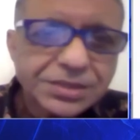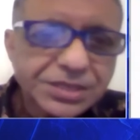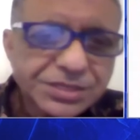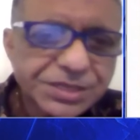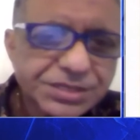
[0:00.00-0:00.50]

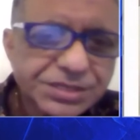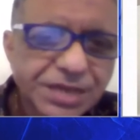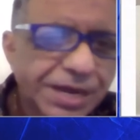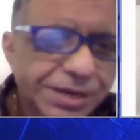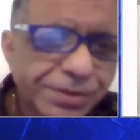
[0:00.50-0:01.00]
This
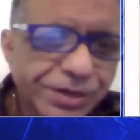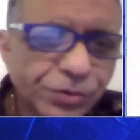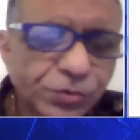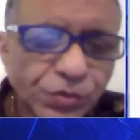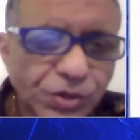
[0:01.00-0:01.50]
is
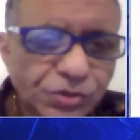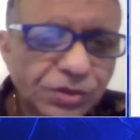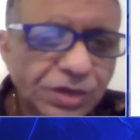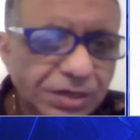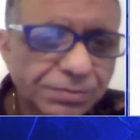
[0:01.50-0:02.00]
anybody who wants
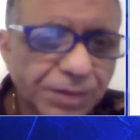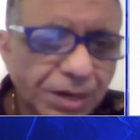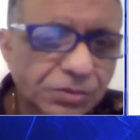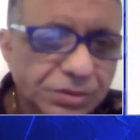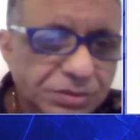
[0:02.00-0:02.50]
to learn
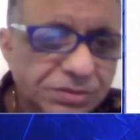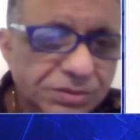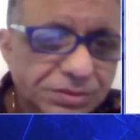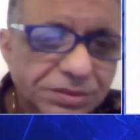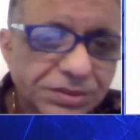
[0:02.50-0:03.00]
about
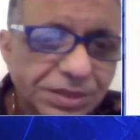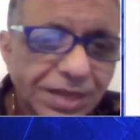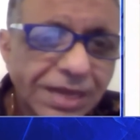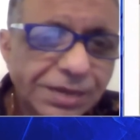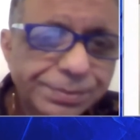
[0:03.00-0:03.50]

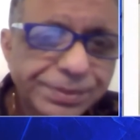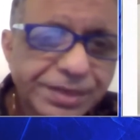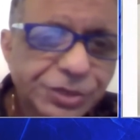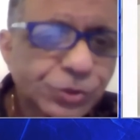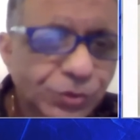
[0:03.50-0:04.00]

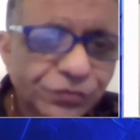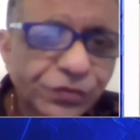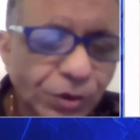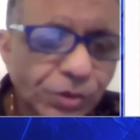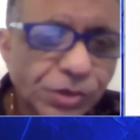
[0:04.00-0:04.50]
LPA should
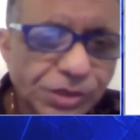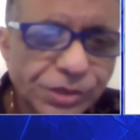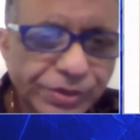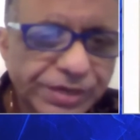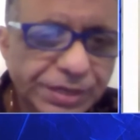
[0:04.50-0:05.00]
follow
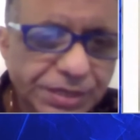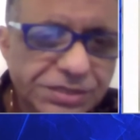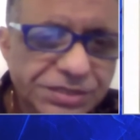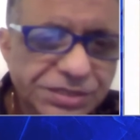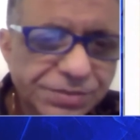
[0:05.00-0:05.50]
on
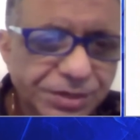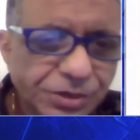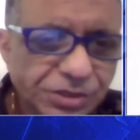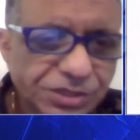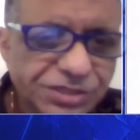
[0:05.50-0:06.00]
Twitter,
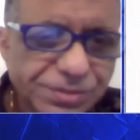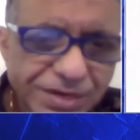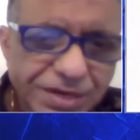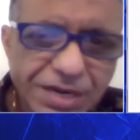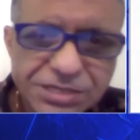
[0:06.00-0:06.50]
Dr.
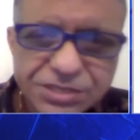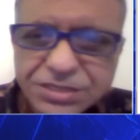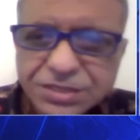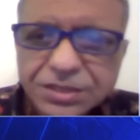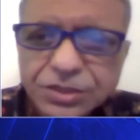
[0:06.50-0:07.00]
Simikas,
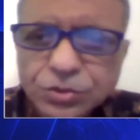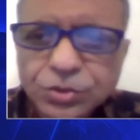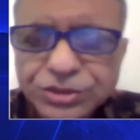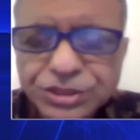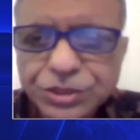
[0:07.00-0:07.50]

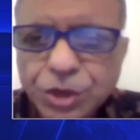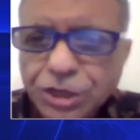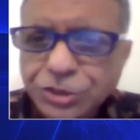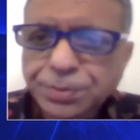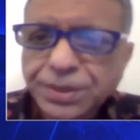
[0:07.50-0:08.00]
who is a
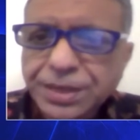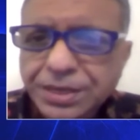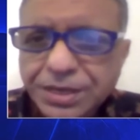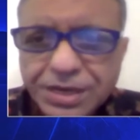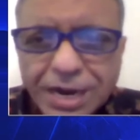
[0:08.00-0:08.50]

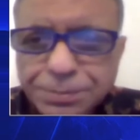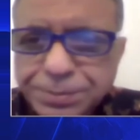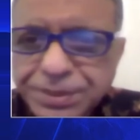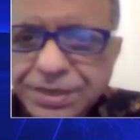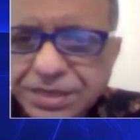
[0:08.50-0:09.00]
torchbearer in
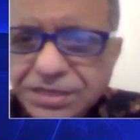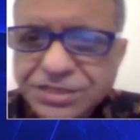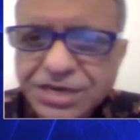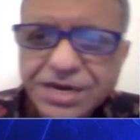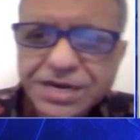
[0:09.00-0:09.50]
LPA
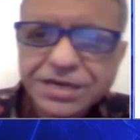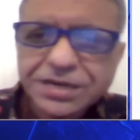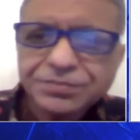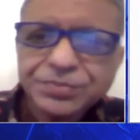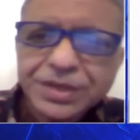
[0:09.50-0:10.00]

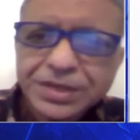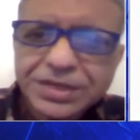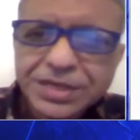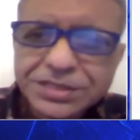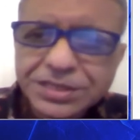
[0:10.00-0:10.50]
understanding.
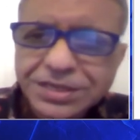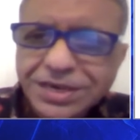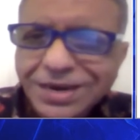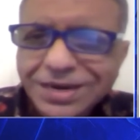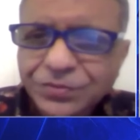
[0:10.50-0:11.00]
He has
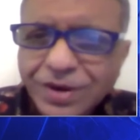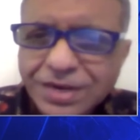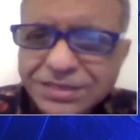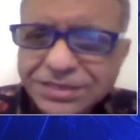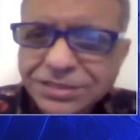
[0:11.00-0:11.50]

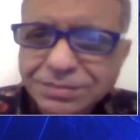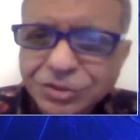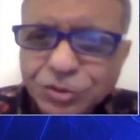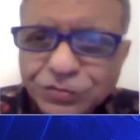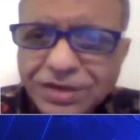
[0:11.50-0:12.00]
advised
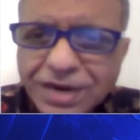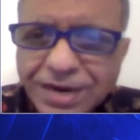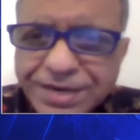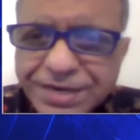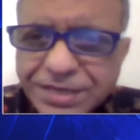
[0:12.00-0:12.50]
some novel
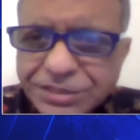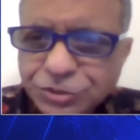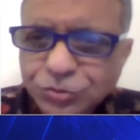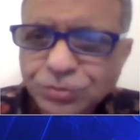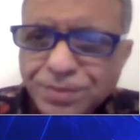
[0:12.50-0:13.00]

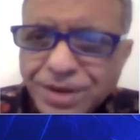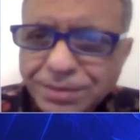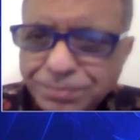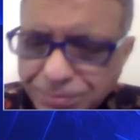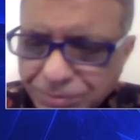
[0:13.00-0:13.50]
ideas to
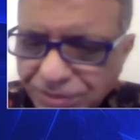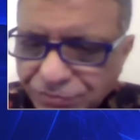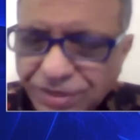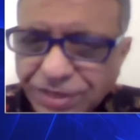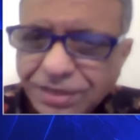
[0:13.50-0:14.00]
make people
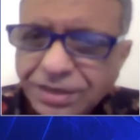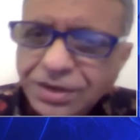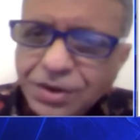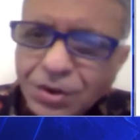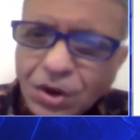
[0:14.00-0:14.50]

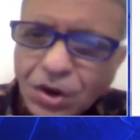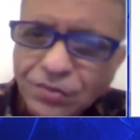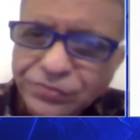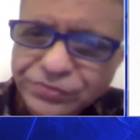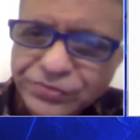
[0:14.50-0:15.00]
aware
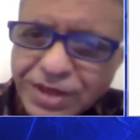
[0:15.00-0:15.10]
of